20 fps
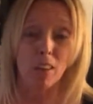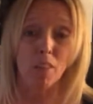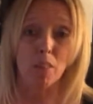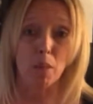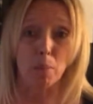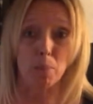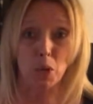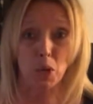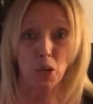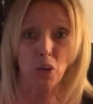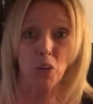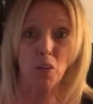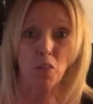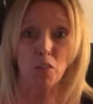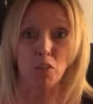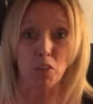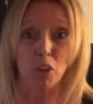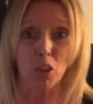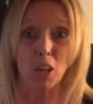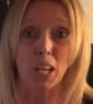the butter
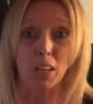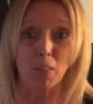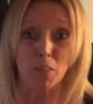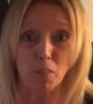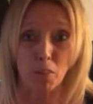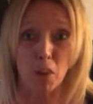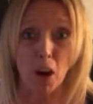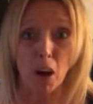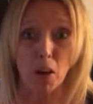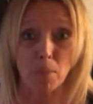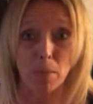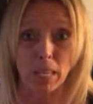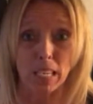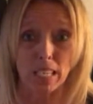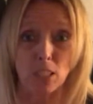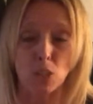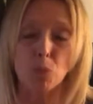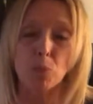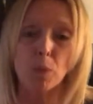for like 5 minutes,